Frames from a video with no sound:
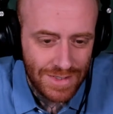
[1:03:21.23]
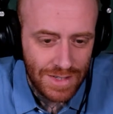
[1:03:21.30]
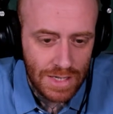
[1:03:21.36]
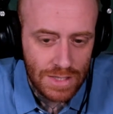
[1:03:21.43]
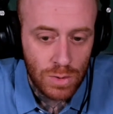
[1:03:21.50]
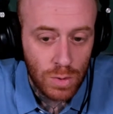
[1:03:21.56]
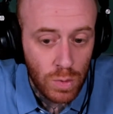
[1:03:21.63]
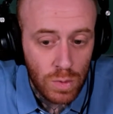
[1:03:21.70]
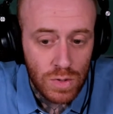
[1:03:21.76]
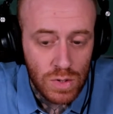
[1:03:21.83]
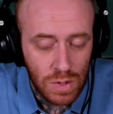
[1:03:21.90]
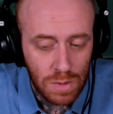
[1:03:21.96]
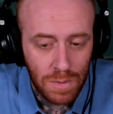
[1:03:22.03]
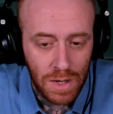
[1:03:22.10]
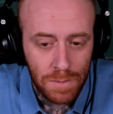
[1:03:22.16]
It's loose
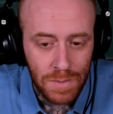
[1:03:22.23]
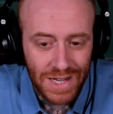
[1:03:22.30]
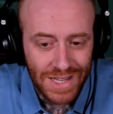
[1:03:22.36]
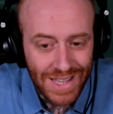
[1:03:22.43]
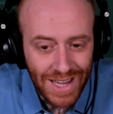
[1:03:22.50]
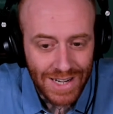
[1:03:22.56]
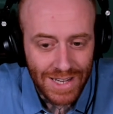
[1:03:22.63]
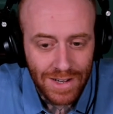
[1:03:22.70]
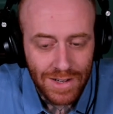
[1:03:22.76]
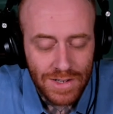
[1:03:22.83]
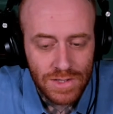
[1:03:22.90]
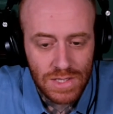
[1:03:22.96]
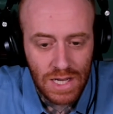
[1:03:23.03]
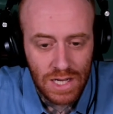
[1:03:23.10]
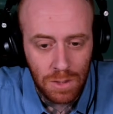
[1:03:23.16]
to me, but I get it.
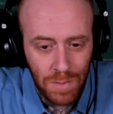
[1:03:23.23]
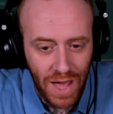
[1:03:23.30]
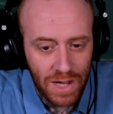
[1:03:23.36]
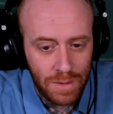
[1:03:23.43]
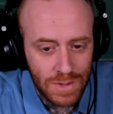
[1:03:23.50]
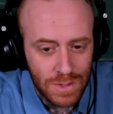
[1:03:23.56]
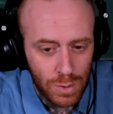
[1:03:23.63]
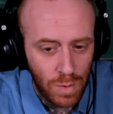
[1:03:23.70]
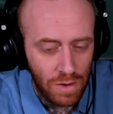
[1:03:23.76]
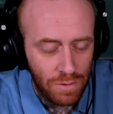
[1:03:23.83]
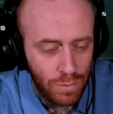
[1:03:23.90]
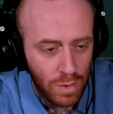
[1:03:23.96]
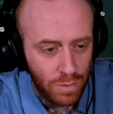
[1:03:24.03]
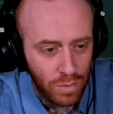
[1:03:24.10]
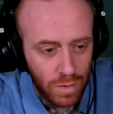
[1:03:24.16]
2 Maccabees
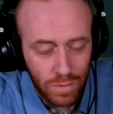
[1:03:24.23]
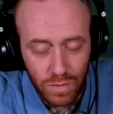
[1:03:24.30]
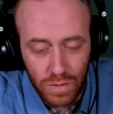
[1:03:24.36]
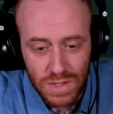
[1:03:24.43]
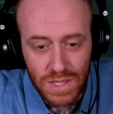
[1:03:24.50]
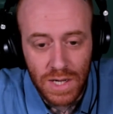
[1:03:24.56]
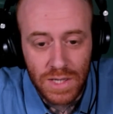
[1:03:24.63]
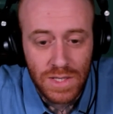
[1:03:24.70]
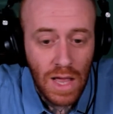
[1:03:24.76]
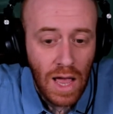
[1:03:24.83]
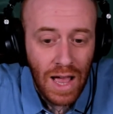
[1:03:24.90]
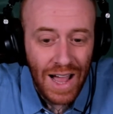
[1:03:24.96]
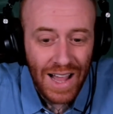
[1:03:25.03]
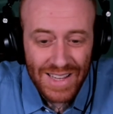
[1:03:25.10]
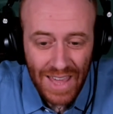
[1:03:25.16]
12:44-46.
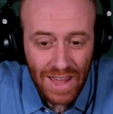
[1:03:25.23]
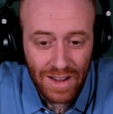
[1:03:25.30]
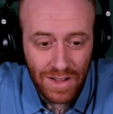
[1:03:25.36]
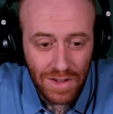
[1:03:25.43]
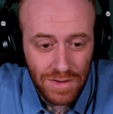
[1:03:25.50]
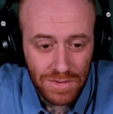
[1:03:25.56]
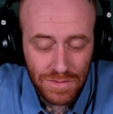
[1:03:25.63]
I get it.